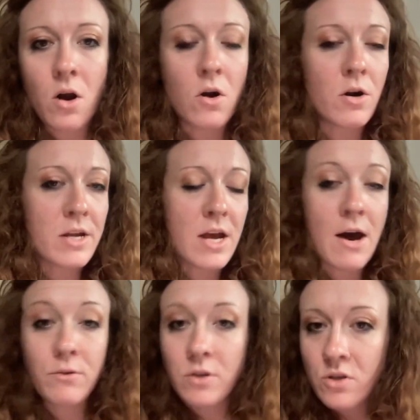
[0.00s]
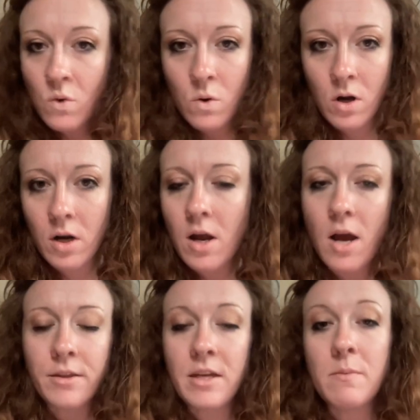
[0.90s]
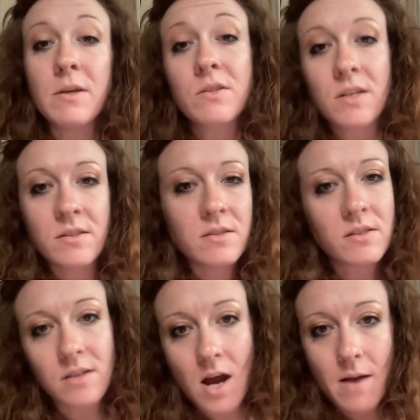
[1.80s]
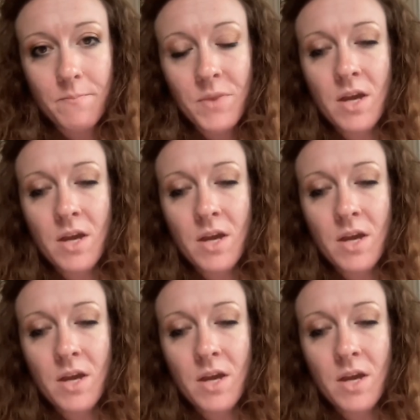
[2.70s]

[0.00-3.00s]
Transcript: already out the door, the abuse doesn't stop.